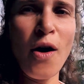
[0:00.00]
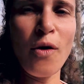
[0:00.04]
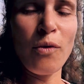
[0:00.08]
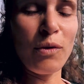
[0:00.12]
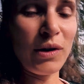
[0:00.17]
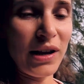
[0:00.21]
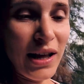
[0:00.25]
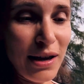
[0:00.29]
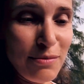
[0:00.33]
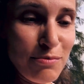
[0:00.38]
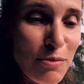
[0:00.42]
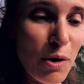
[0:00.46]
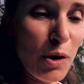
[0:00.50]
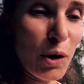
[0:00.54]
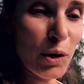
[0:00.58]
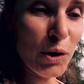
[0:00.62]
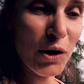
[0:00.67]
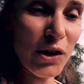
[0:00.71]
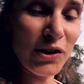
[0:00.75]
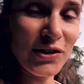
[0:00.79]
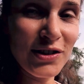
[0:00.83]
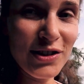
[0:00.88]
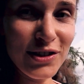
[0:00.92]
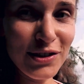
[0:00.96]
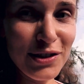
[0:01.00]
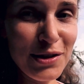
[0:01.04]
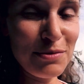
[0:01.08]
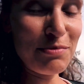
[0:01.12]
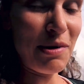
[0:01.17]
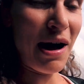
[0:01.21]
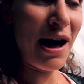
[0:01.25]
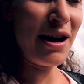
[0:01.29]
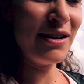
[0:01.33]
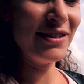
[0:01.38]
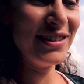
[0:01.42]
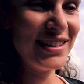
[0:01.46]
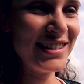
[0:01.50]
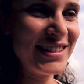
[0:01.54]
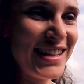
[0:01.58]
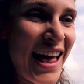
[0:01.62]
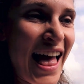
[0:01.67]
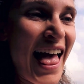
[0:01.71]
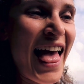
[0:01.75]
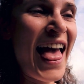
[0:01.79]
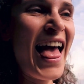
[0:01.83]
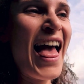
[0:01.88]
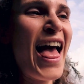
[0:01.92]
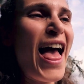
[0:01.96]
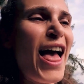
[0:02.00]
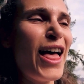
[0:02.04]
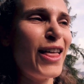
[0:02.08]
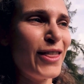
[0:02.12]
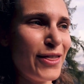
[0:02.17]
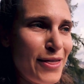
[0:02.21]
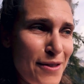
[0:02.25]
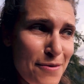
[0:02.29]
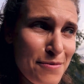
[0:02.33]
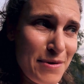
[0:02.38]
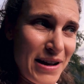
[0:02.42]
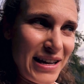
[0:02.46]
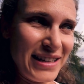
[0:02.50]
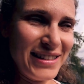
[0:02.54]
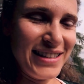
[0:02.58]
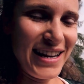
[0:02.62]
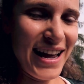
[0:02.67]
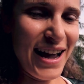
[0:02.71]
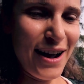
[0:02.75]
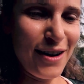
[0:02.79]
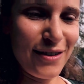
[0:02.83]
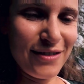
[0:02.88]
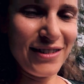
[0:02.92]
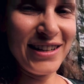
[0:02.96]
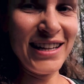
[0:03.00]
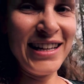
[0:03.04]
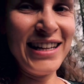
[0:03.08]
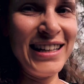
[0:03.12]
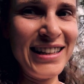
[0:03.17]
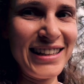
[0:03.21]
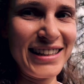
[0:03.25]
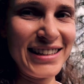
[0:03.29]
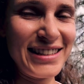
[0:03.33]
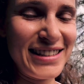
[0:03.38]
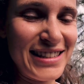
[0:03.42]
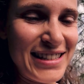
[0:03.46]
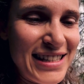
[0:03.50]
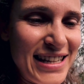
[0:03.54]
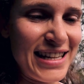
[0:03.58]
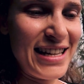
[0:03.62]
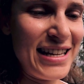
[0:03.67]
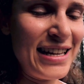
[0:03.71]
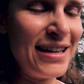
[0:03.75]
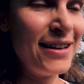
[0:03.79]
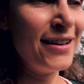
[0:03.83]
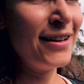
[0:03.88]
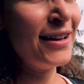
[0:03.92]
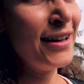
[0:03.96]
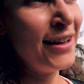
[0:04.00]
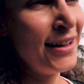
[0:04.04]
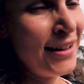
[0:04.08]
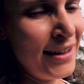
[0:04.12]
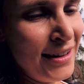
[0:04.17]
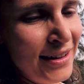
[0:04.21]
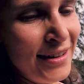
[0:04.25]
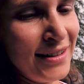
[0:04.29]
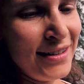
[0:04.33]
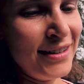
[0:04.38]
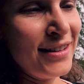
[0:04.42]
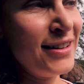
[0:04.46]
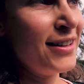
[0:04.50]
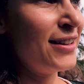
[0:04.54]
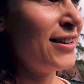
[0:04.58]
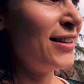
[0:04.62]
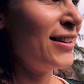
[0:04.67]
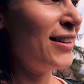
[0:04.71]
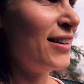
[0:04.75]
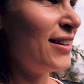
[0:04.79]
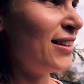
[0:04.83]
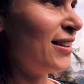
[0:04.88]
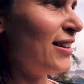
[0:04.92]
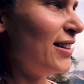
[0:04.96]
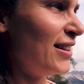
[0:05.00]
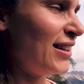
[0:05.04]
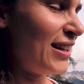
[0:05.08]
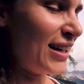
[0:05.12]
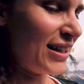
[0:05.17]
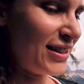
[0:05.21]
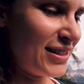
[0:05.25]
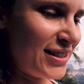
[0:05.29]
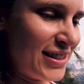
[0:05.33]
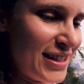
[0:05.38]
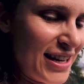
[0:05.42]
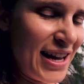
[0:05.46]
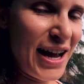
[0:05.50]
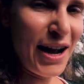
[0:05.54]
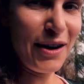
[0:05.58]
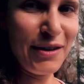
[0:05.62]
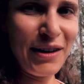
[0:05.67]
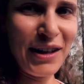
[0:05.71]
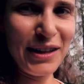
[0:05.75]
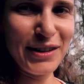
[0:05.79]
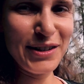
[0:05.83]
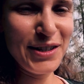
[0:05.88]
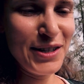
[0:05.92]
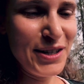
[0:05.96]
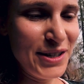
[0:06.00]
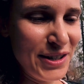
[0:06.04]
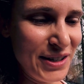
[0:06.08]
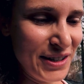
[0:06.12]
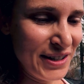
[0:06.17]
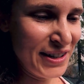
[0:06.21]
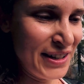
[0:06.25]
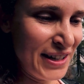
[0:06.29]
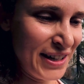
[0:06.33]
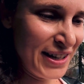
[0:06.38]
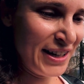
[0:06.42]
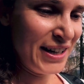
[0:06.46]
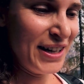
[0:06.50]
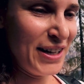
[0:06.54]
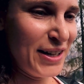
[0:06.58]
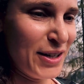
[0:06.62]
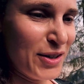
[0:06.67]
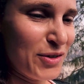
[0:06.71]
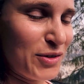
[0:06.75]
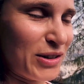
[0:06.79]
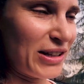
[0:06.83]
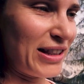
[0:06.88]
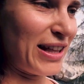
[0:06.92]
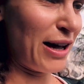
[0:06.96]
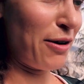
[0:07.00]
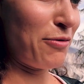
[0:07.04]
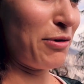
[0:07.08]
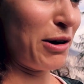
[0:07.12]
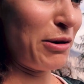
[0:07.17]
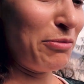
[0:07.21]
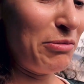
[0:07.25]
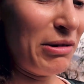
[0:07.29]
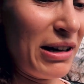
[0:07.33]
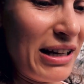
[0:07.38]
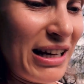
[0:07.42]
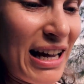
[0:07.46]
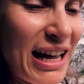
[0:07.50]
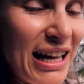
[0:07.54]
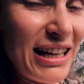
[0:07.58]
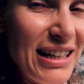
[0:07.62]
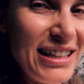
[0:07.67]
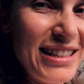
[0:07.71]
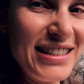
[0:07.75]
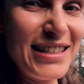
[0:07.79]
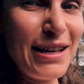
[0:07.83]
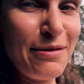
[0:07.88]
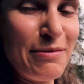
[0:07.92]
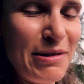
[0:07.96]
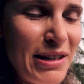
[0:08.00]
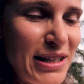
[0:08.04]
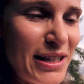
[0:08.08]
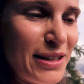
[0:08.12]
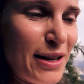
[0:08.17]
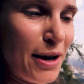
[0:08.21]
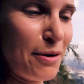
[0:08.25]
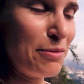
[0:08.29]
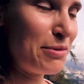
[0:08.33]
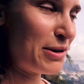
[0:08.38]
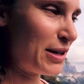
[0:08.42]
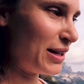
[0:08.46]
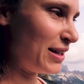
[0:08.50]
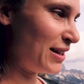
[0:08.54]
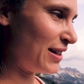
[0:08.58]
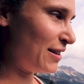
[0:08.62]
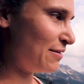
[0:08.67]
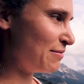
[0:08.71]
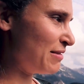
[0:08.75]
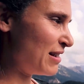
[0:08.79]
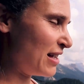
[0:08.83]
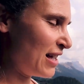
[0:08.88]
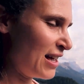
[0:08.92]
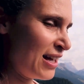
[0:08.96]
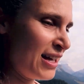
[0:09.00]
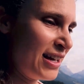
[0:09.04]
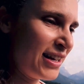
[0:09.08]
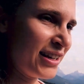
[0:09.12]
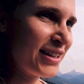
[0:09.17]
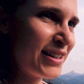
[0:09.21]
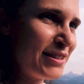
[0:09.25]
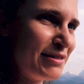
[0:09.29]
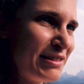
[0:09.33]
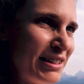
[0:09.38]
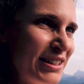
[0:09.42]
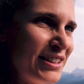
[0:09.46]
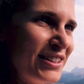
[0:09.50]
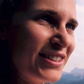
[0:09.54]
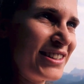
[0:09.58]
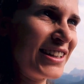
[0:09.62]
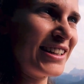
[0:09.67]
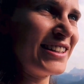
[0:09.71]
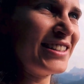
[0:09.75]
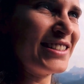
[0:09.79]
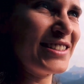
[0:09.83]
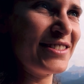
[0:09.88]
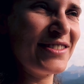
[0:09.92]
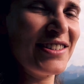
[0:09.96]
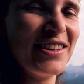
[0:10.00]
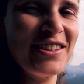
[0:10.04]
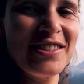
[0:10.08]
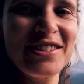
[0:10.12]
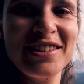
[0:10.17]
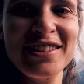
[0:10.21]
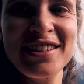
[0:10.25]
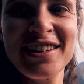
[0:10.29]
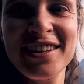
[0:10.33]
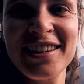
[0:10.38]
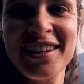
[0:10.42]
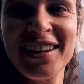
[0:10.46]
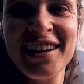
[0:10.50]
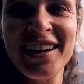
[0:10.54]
What I'm more concerned about is the way down. Let's see. Let's see how I'll do with that one. But yeah, at least I made it up. And come on, look at these views.